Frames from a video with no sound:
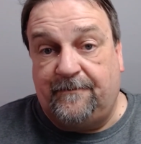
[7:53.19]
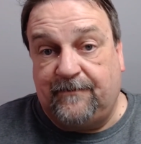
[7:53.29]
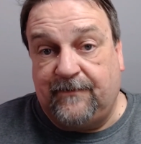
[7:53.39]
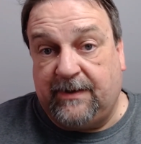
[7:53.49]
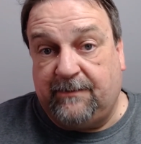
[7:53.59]

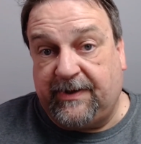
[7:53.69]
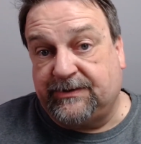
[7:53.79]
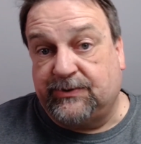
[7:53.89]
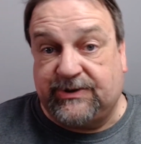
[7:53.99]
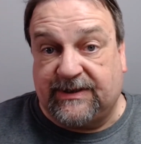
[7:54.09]
The Pixel
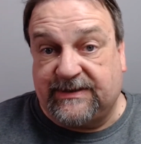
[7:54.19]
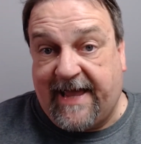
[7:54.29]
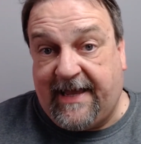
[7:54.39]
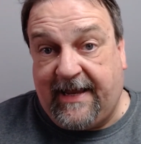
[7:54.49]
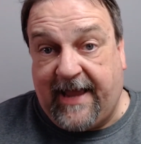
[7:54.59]

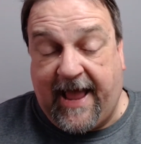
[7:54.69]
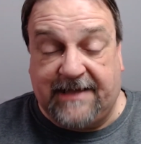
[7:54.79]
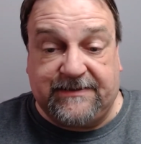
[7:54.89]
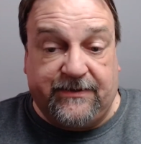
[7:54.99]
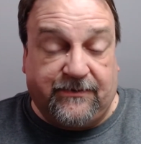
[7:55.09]
6a
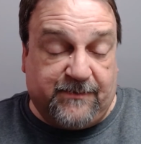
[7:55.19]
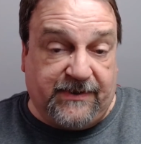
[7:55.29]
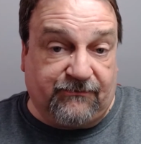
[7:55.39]
hasn't been